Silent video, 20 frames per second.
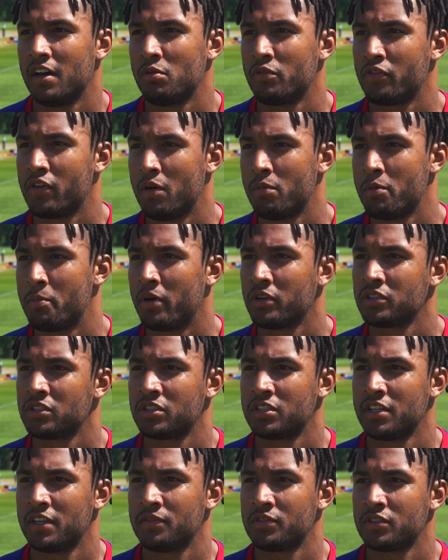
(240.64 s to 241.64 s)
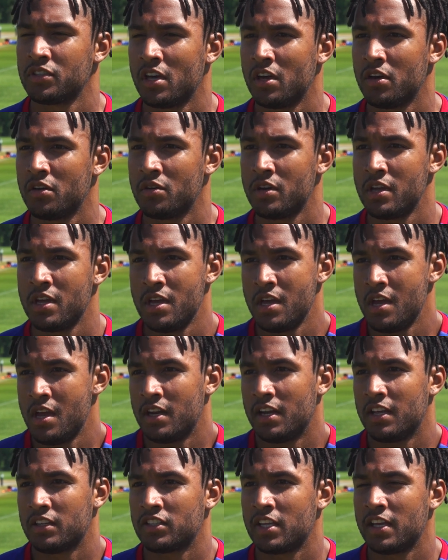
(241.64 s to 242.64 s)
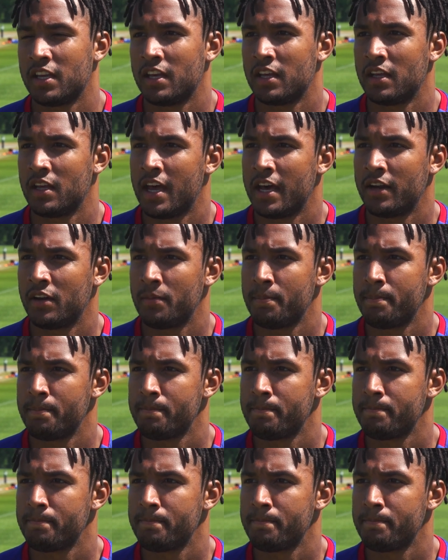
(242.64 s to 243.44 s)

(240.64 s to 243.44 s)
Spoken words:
We've got to be positive, so let's hit it head on.